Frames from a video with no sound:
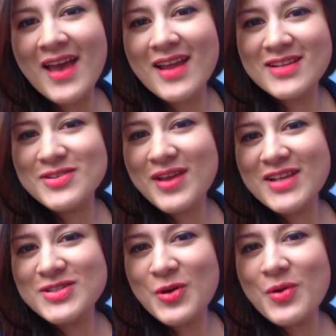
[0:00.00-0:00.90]
And as you
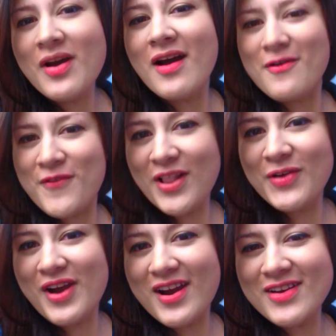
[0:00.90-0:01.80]
guys know,
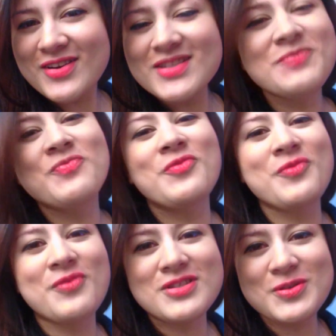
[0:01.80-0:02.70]
fellow gardeners,
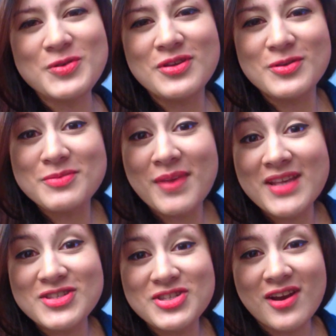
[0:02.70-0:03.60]
we do use
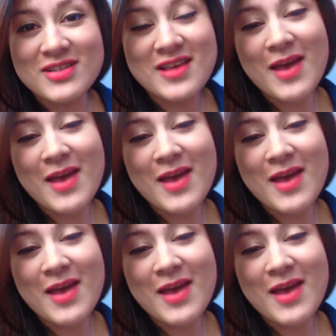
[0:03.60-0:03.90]
mason jars.